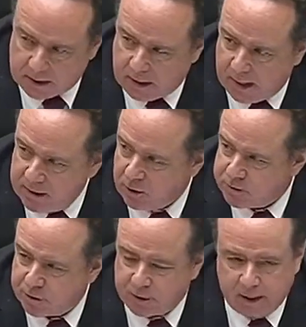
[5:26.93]
And here's
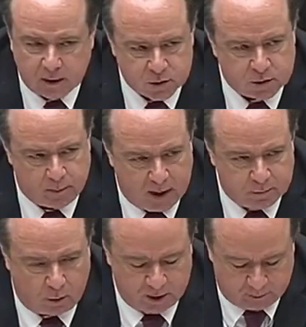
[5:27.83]
the thing that's the main
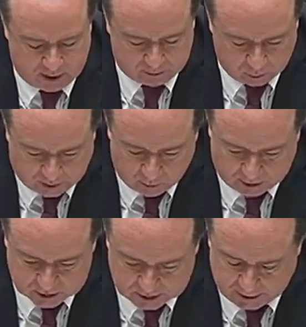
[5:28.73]
point of what I want
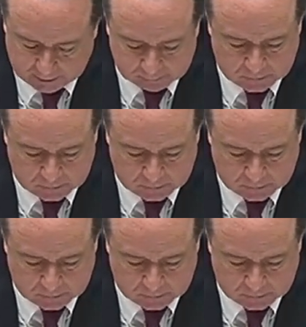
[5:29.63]
to say.